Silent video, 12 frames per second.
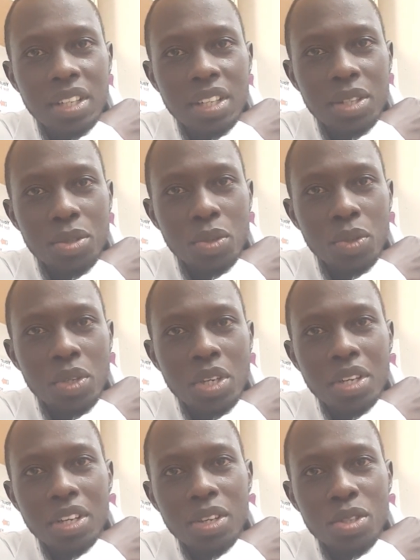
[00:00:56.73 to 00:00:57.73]
So
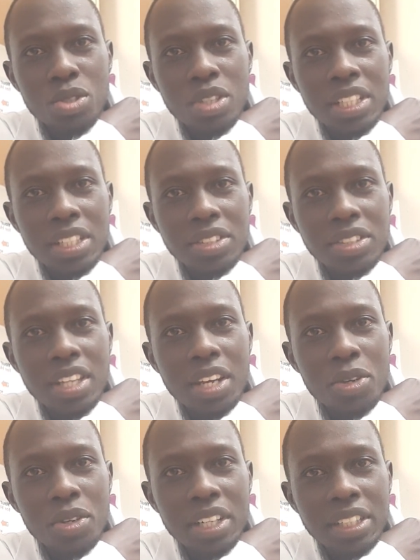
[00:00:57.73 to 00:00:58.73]
usually it's the
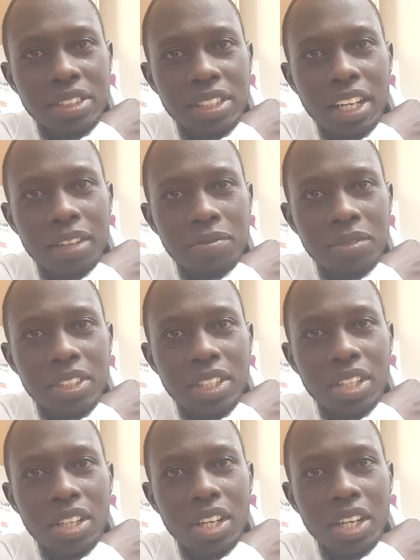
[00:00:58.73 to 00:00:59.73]
donors come,
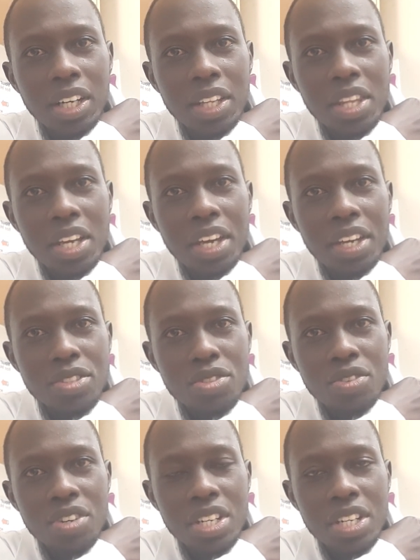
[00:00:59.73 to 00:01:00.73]
they get
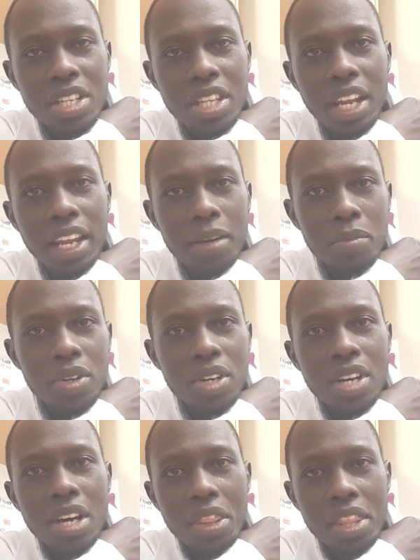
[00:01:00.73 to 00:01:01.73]
screened in the lab,
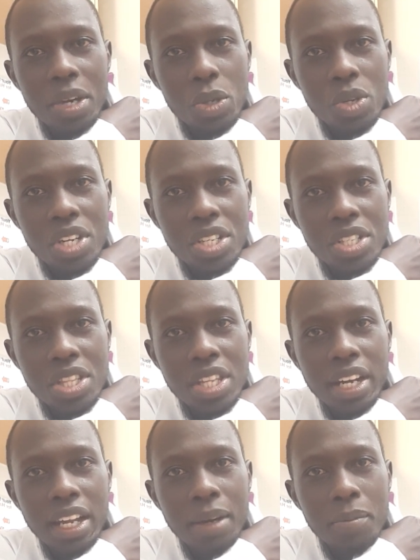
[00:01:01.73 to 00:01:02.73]
they donate in
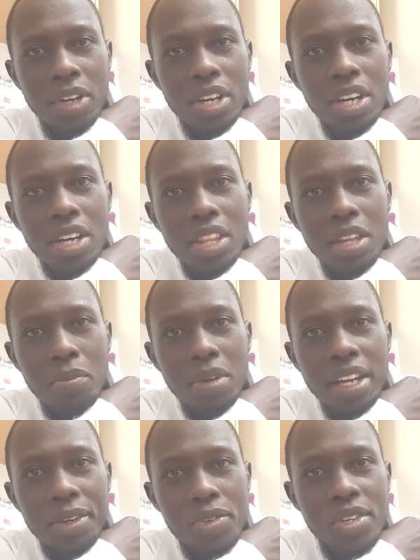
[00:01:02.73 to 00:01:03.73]
the lab, the
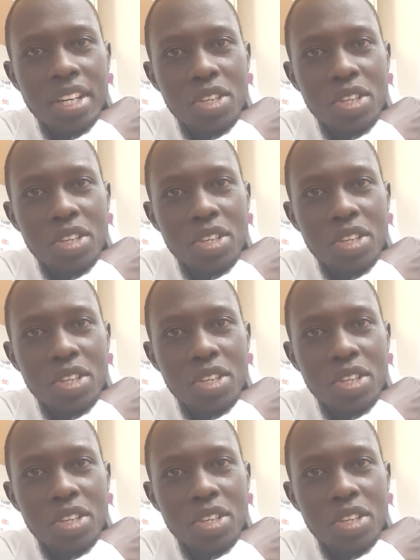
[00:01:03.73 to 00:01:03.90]
blood donor